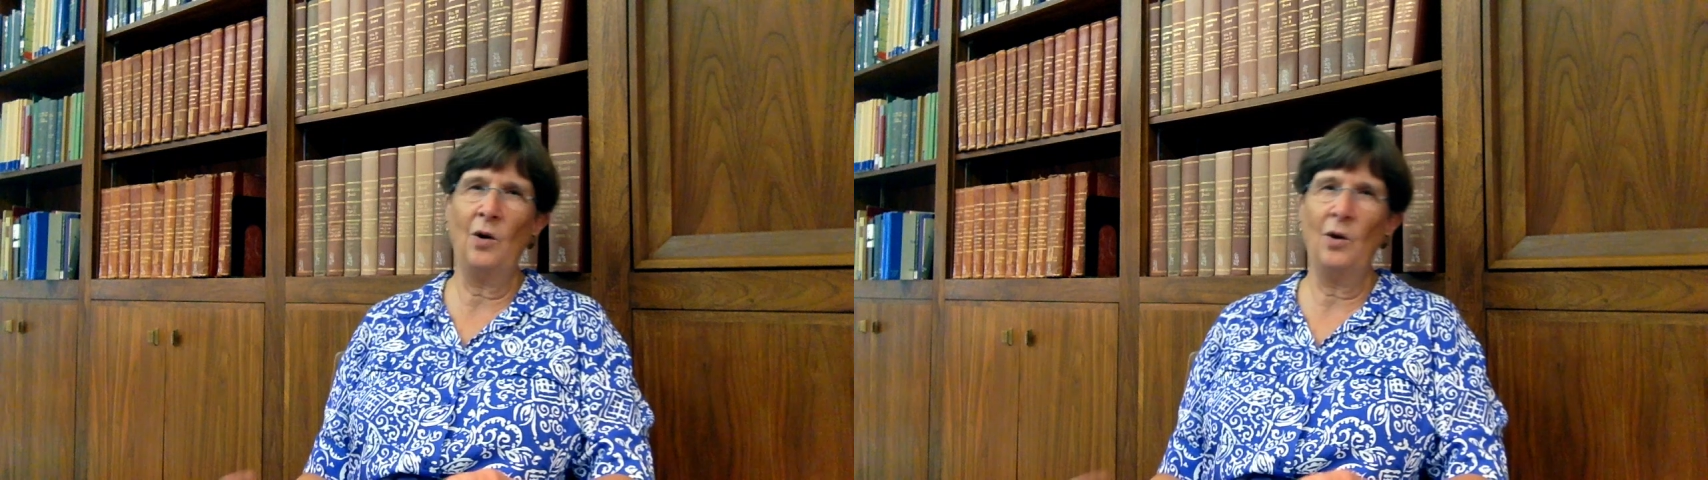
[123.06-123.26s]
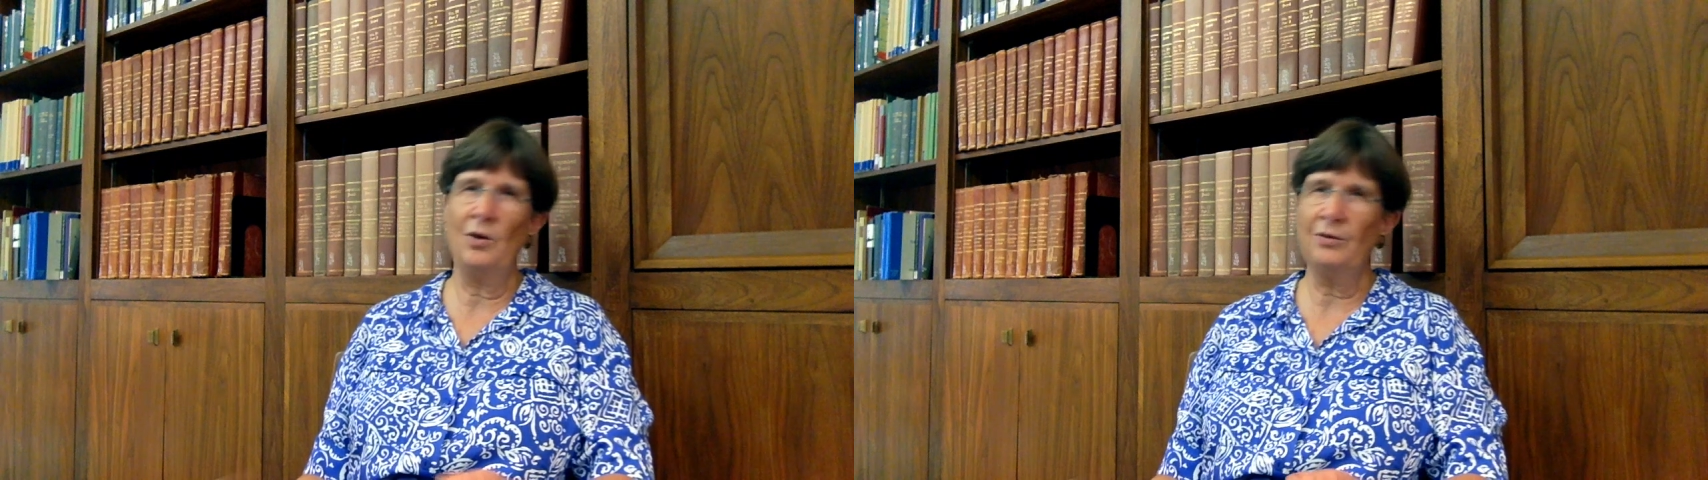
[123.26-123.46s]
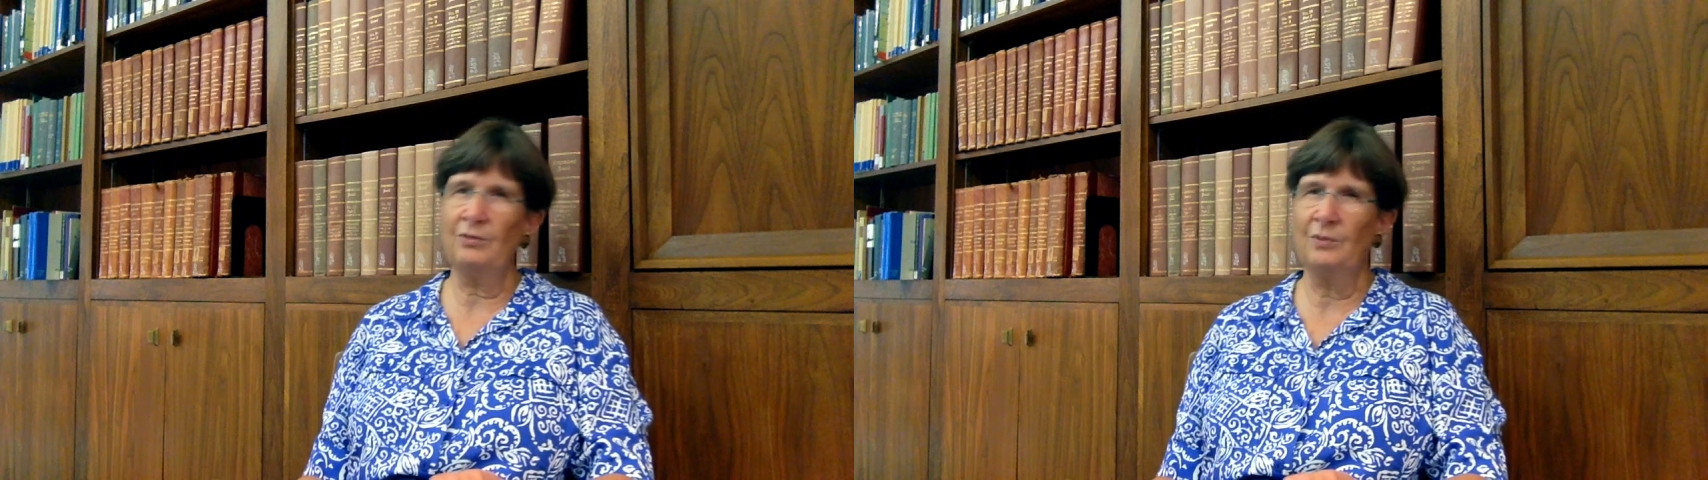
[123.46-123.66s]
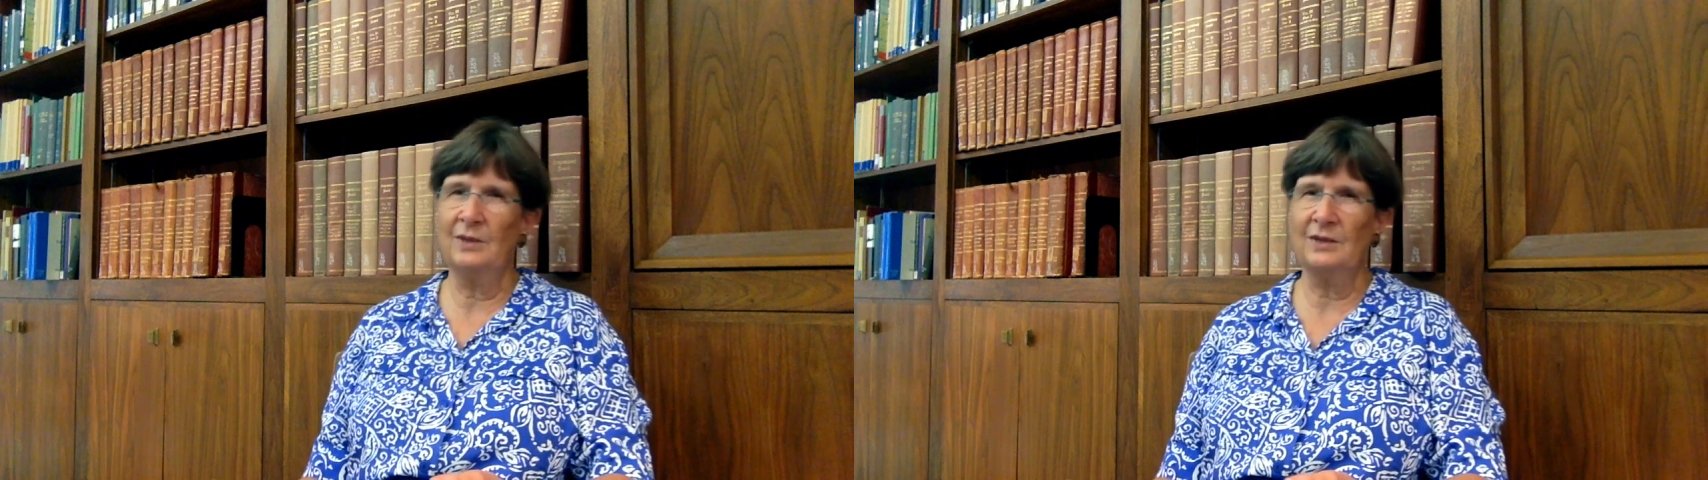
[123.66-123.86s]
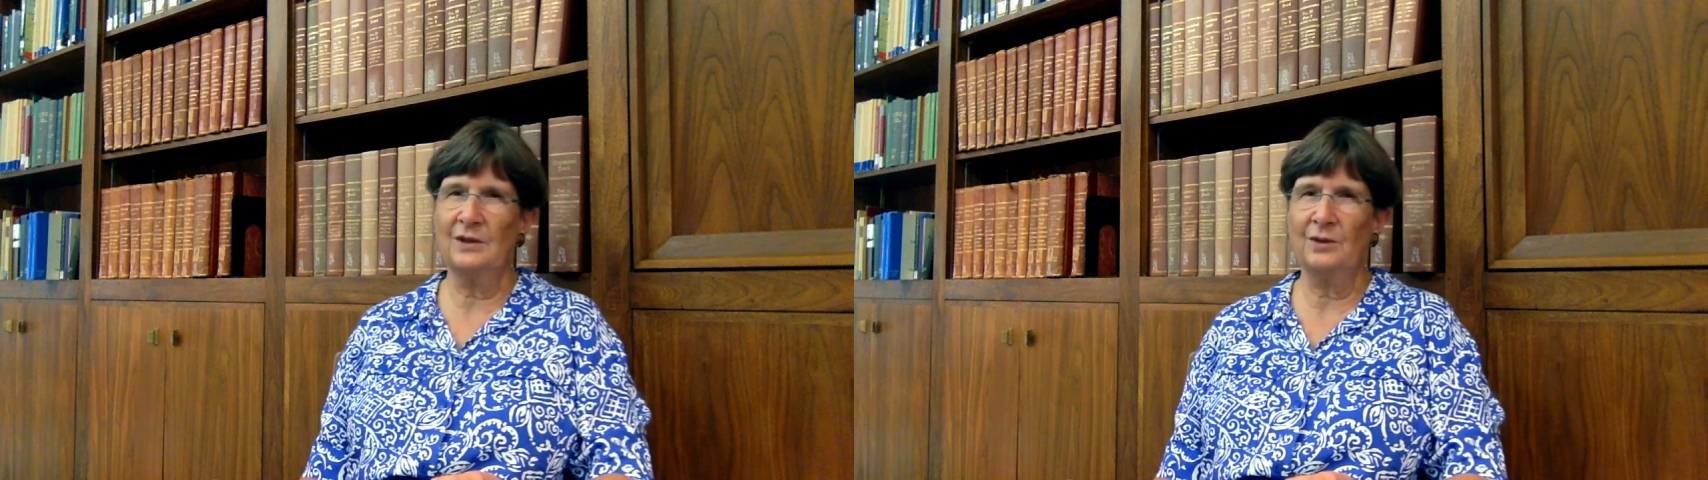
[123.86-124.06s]
all through
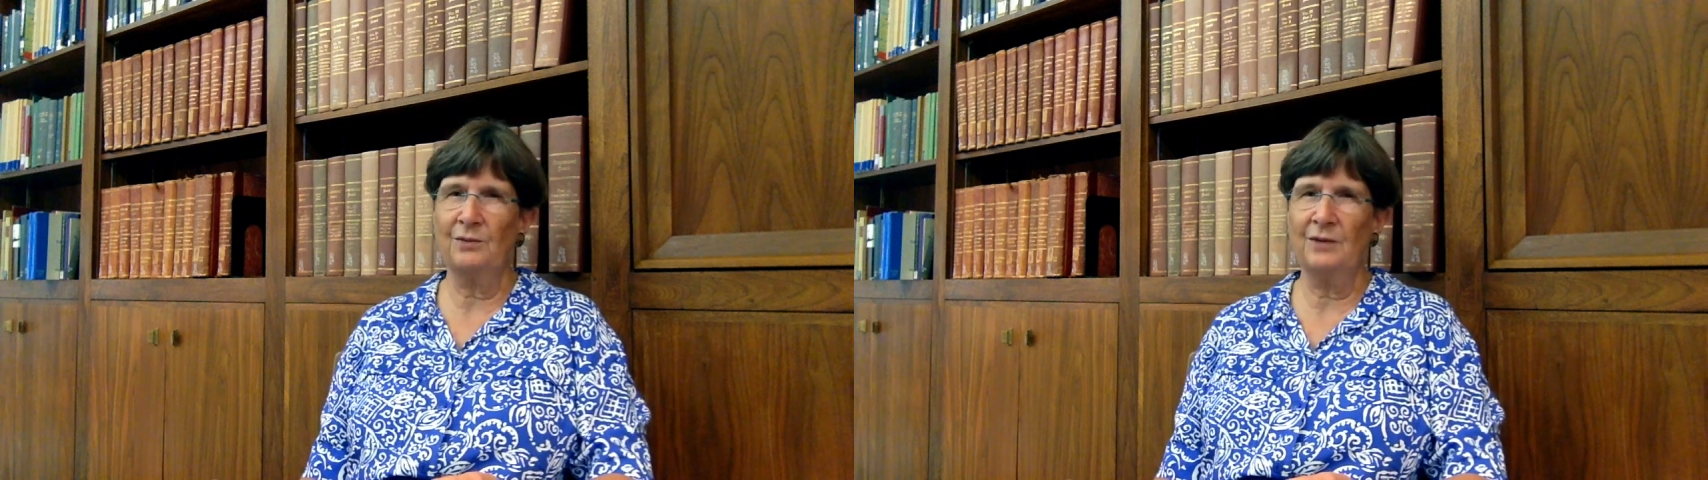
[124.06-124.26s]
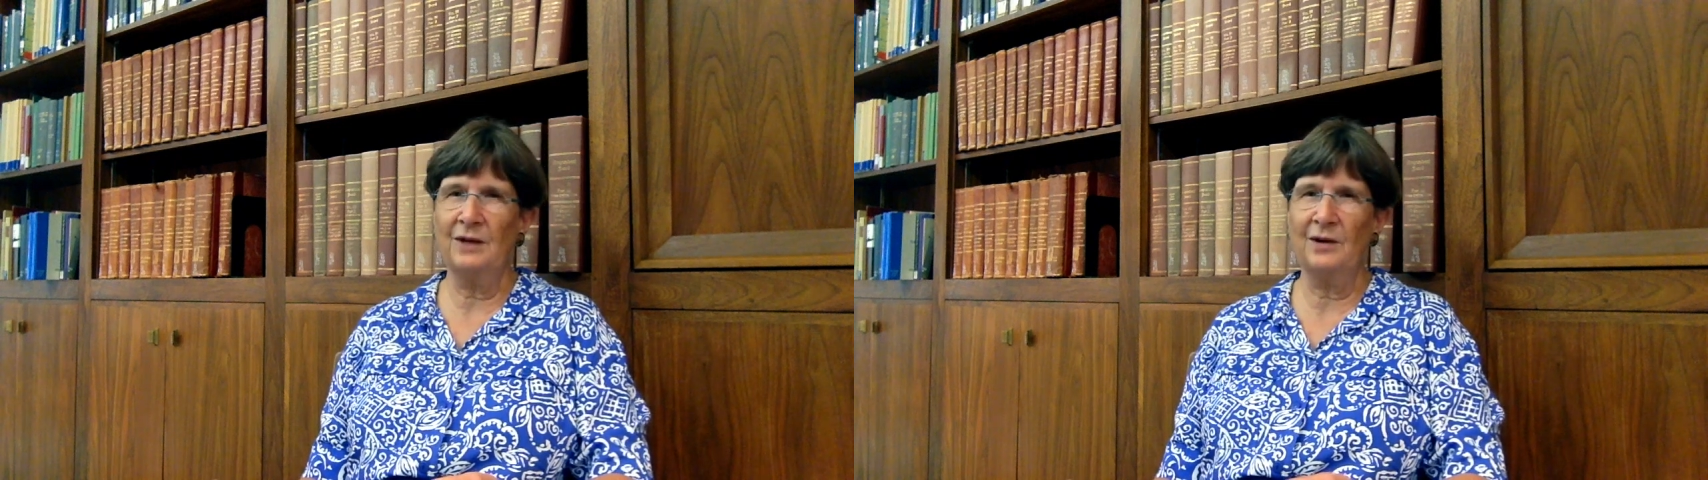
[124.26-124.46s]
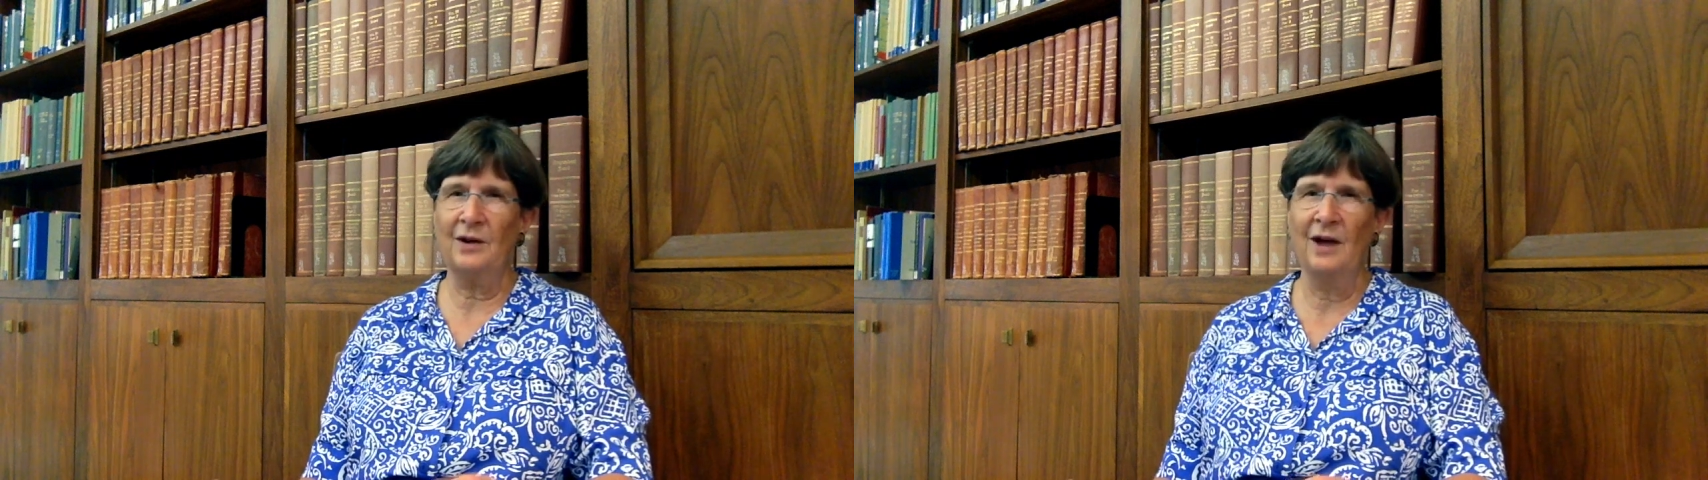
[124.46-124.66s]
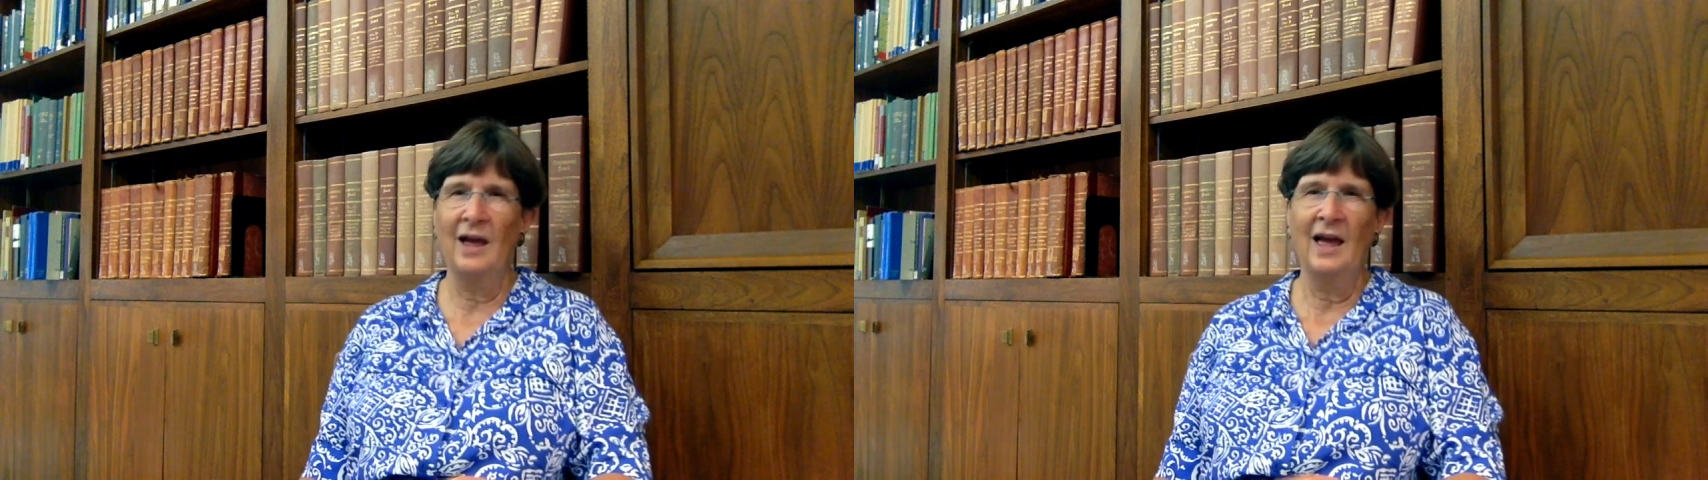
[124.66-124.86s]
his career.